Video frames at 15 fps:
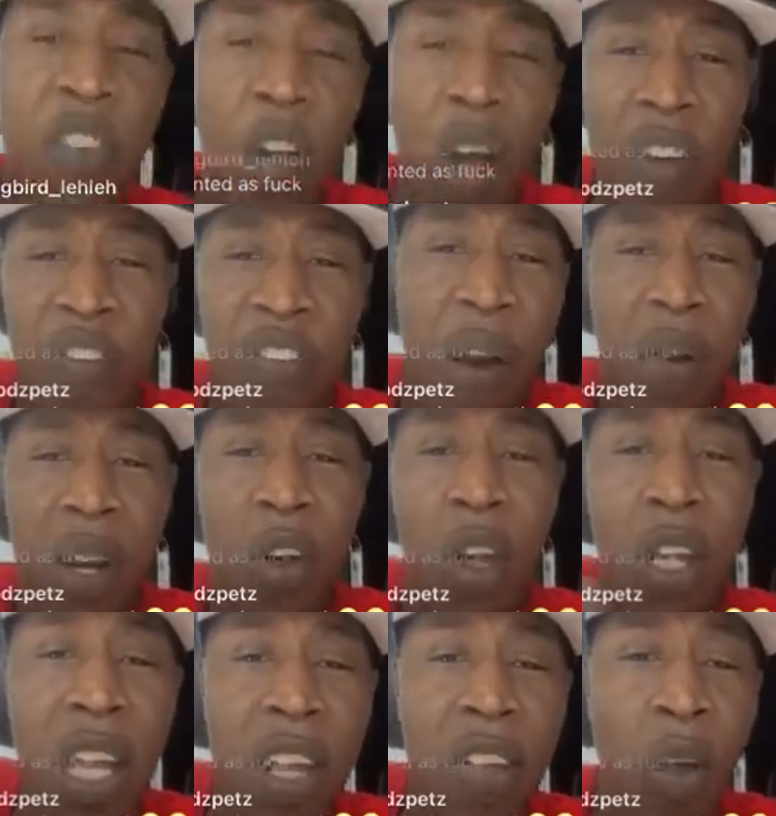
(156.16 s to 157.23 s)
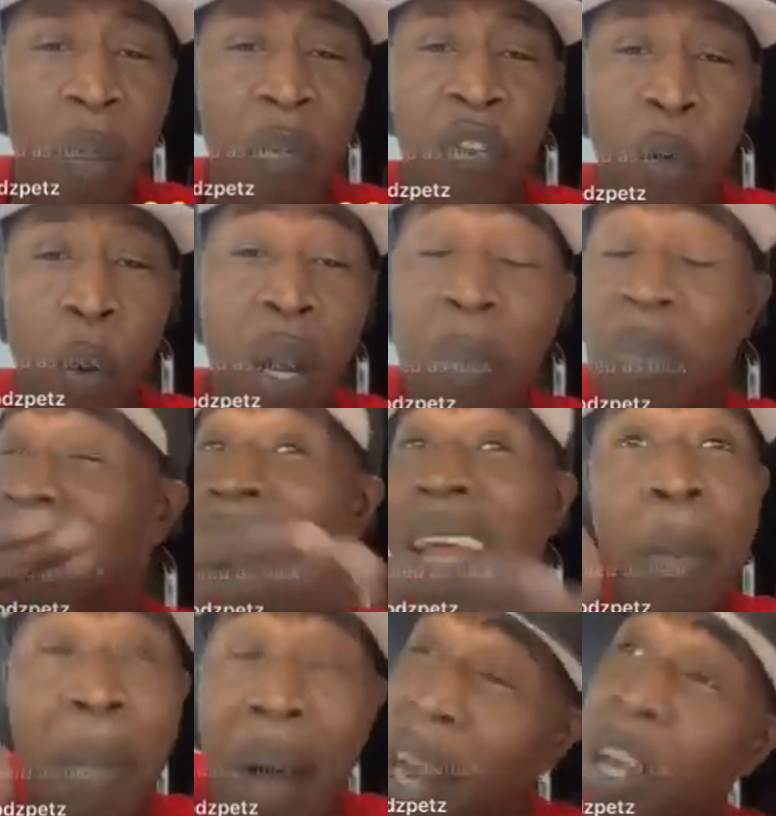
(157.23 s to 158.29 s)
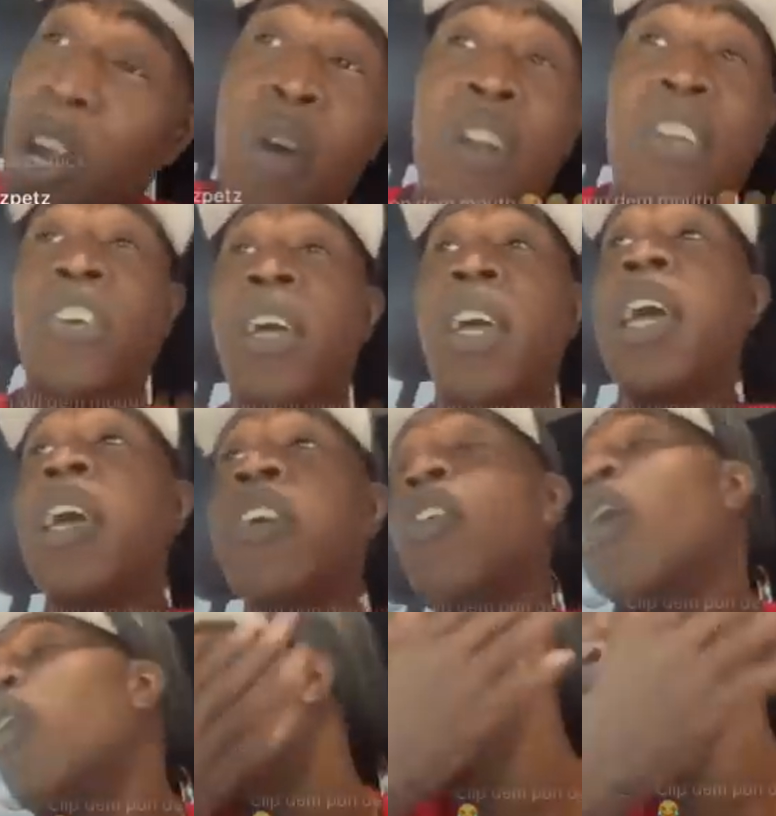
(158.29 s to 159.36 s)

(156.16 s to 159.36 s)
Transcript: for go foreign, go eat some food. Him still malnourished. So, i